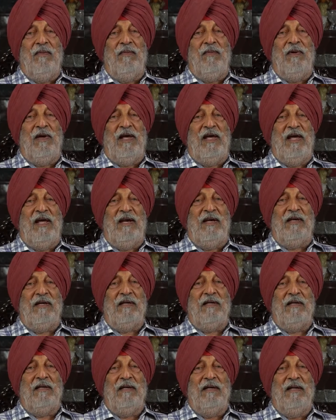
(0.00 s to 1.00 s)
where
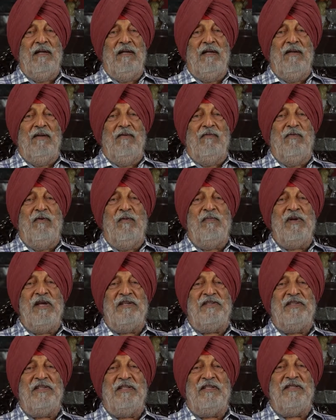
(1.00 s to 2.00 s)

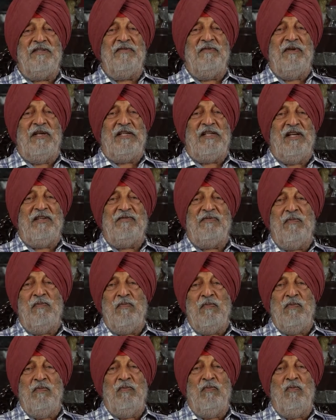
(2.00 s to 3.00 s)
formations were just
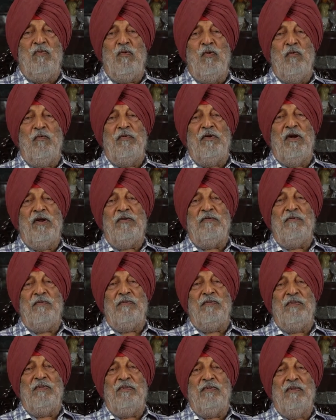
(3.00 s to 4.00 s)
moved
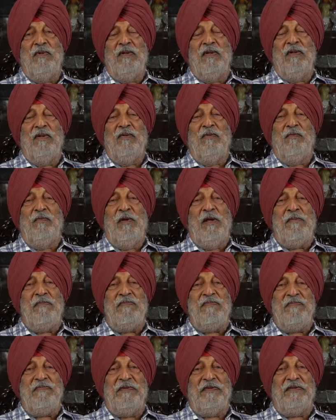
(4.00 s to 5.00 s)
on
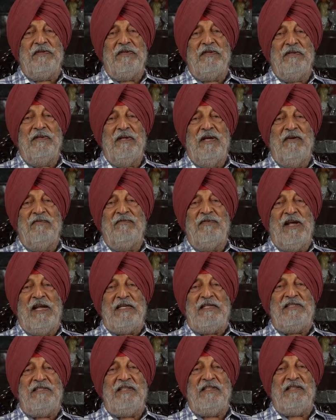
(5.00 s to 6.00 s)
whims and
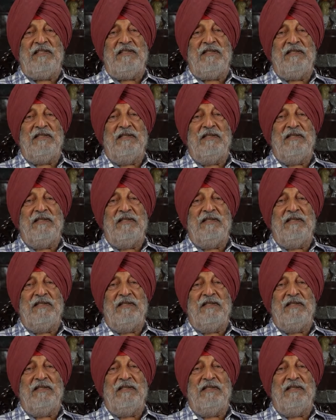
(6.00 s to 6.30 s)
fancy.